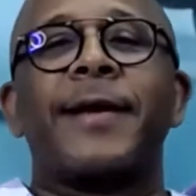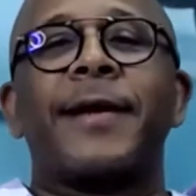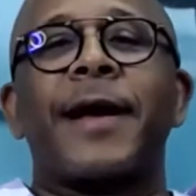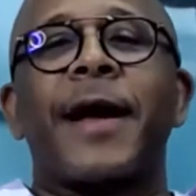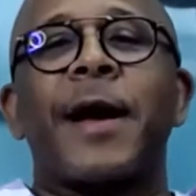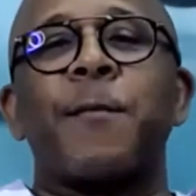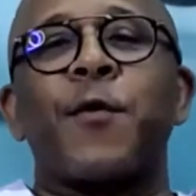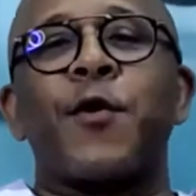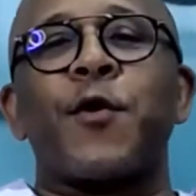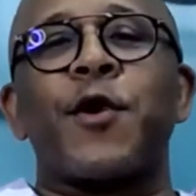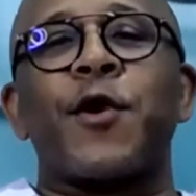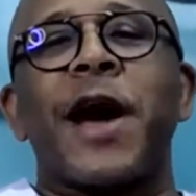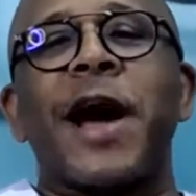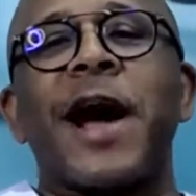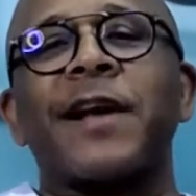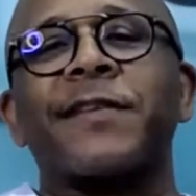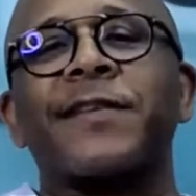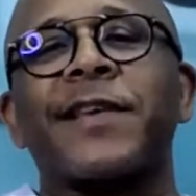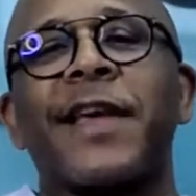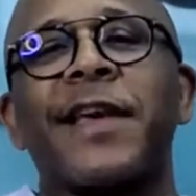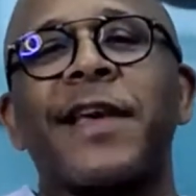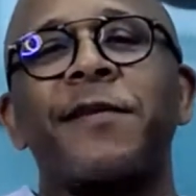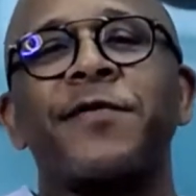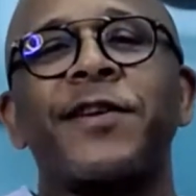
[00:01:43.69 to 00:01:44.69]
I'm going to ask
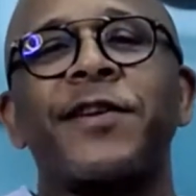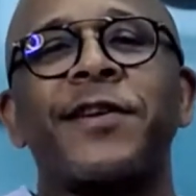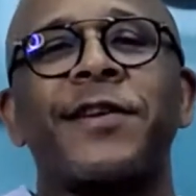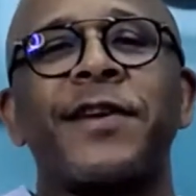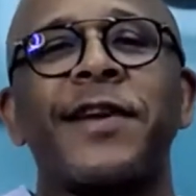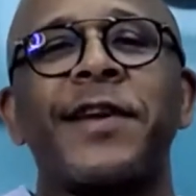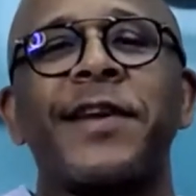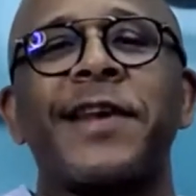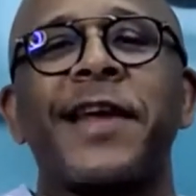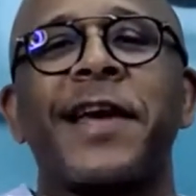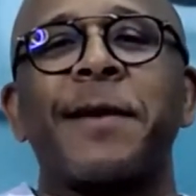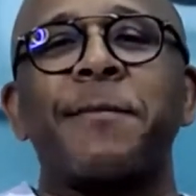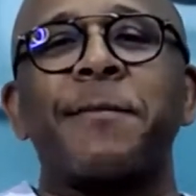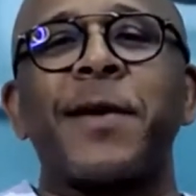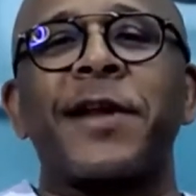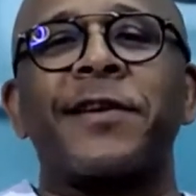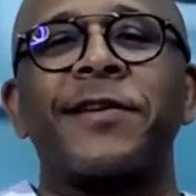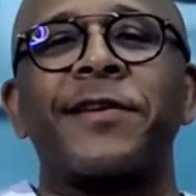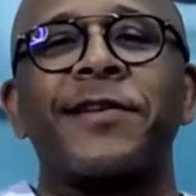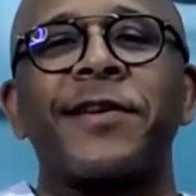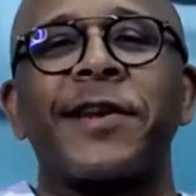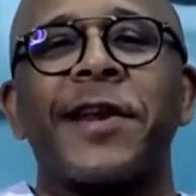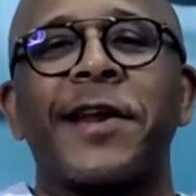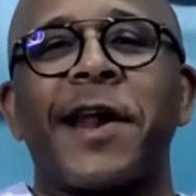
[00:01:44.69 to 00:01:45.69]
her if she did her
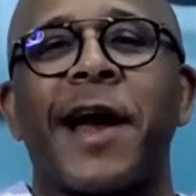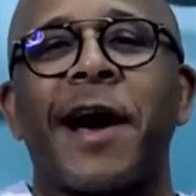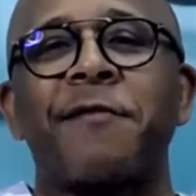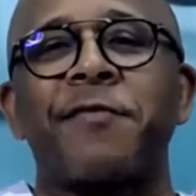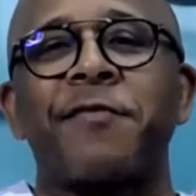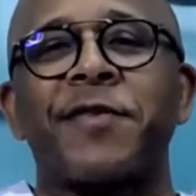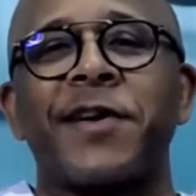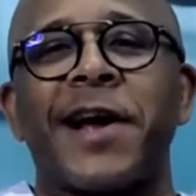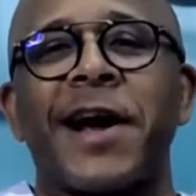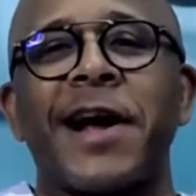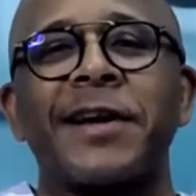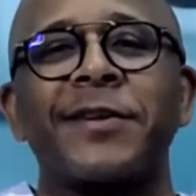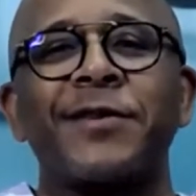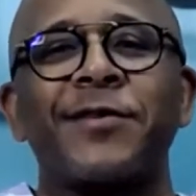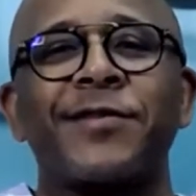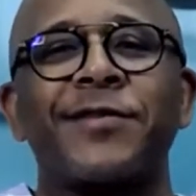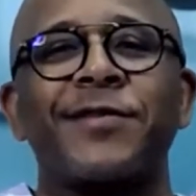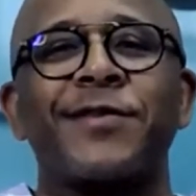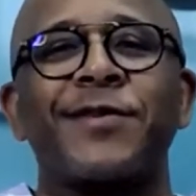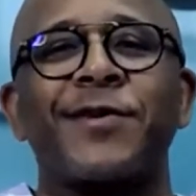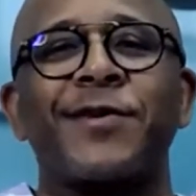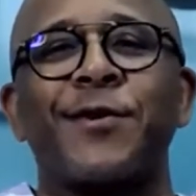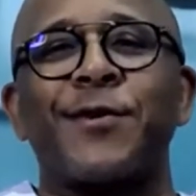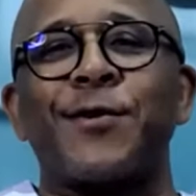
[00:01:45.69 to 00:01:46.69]
medicine in Afrikaans
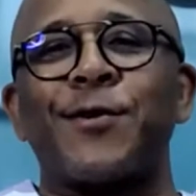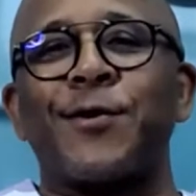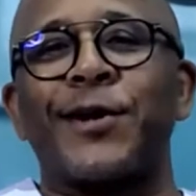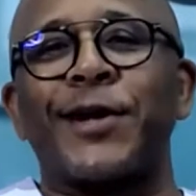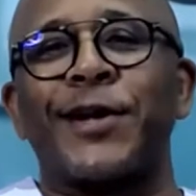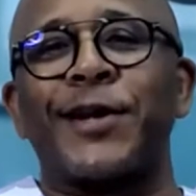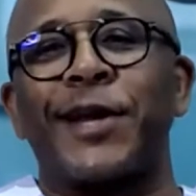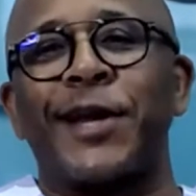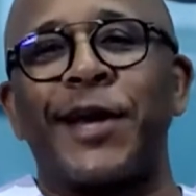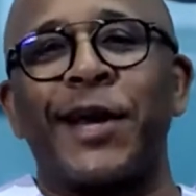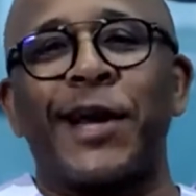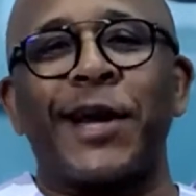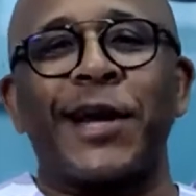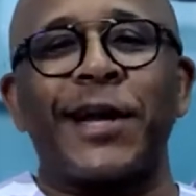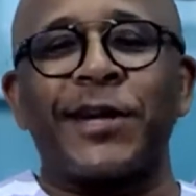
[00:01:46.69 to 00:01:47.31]
or in English